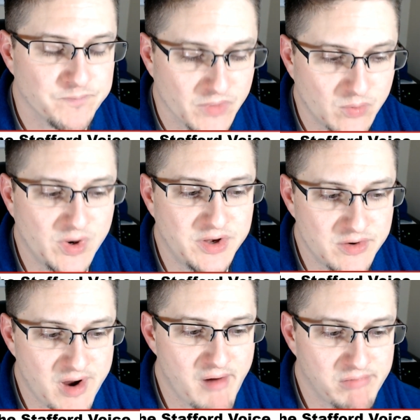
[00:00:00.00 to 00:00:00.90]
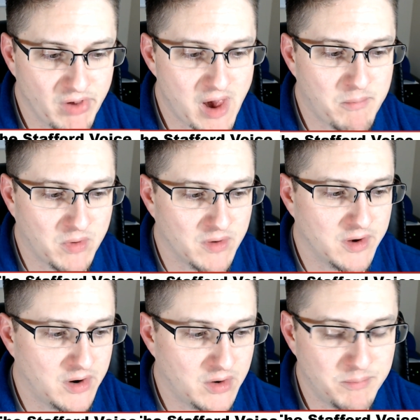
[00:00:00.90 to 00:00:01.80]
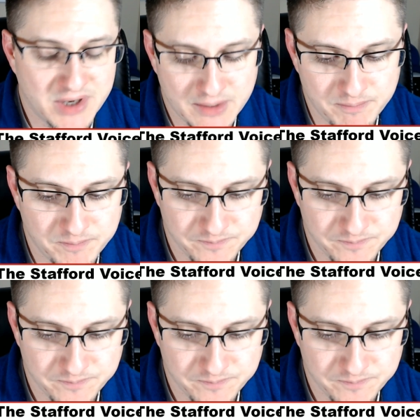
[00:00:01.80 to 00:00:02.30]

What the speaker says: We do have a lot more to go, but